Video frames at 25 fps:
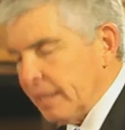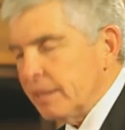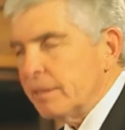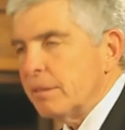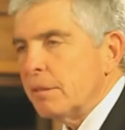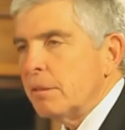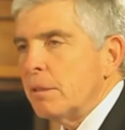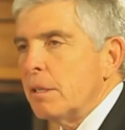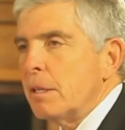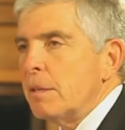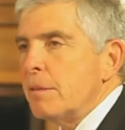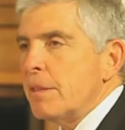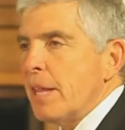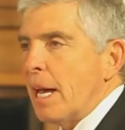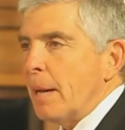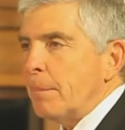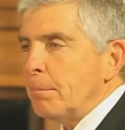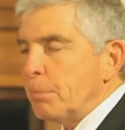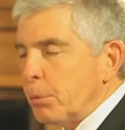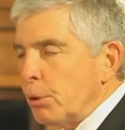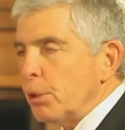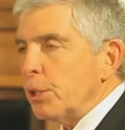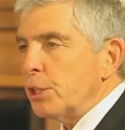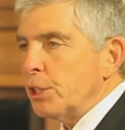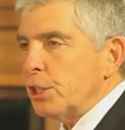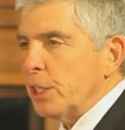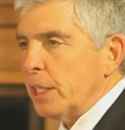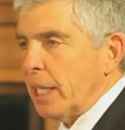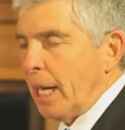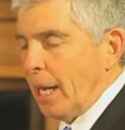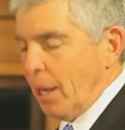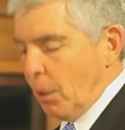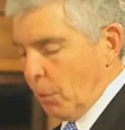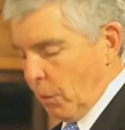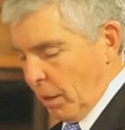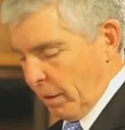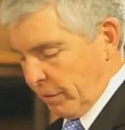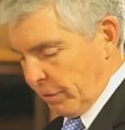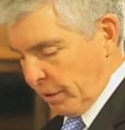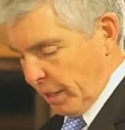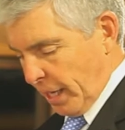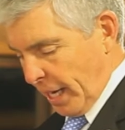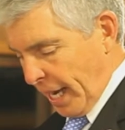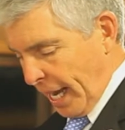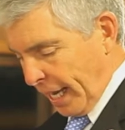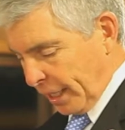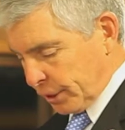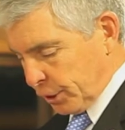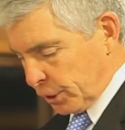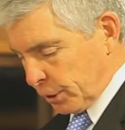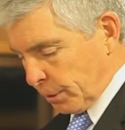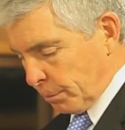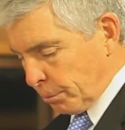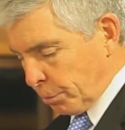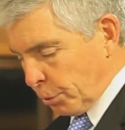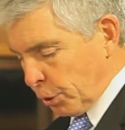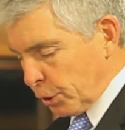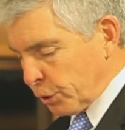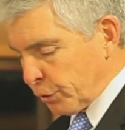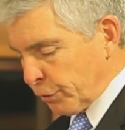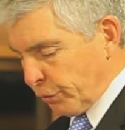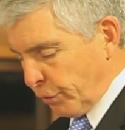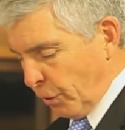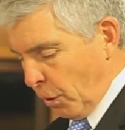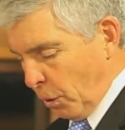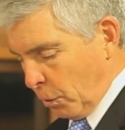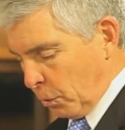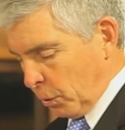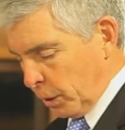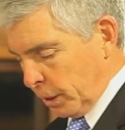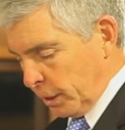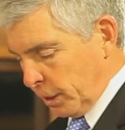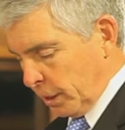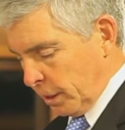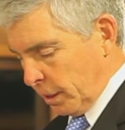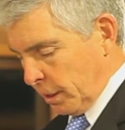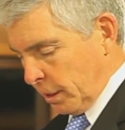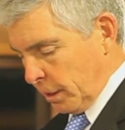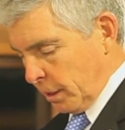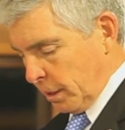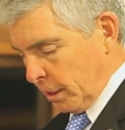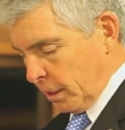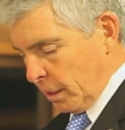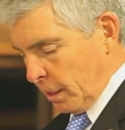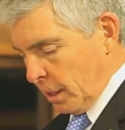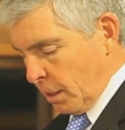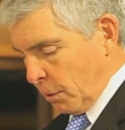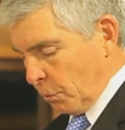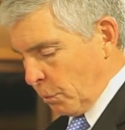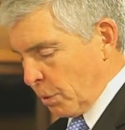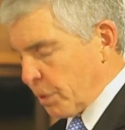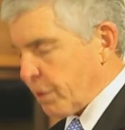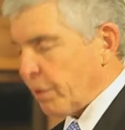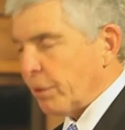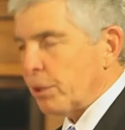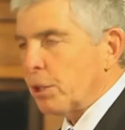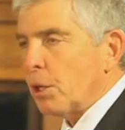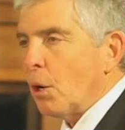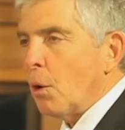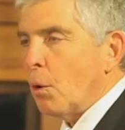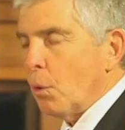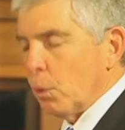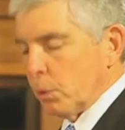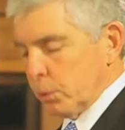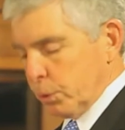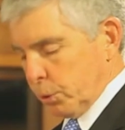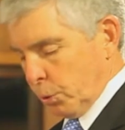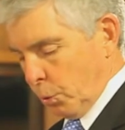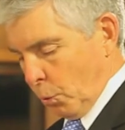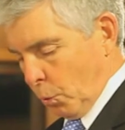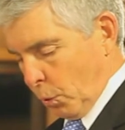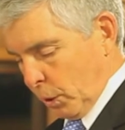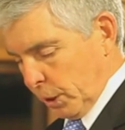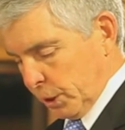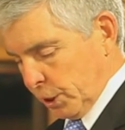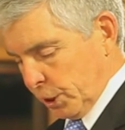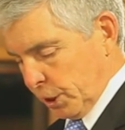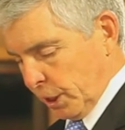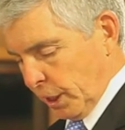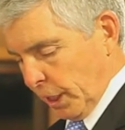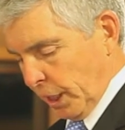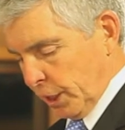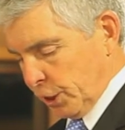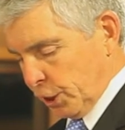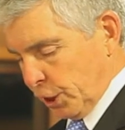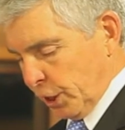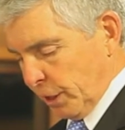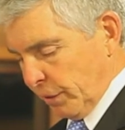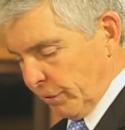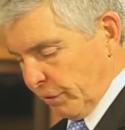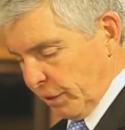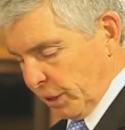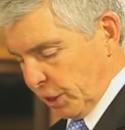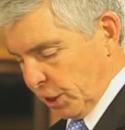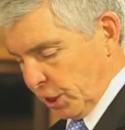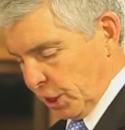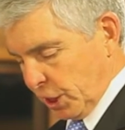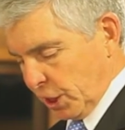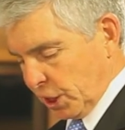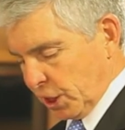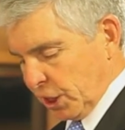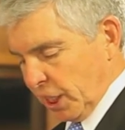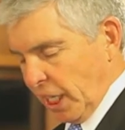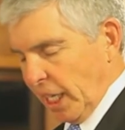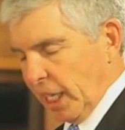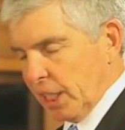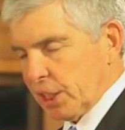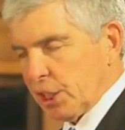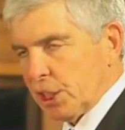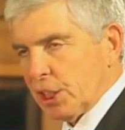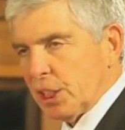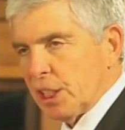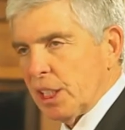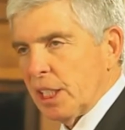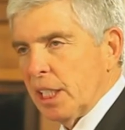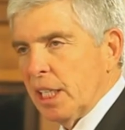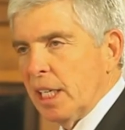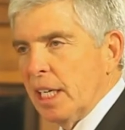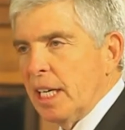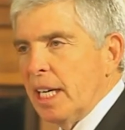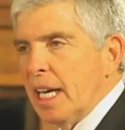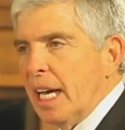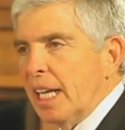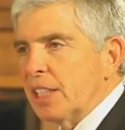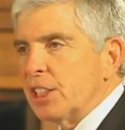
And that person, however, has to push forward with a goal towards achieving success.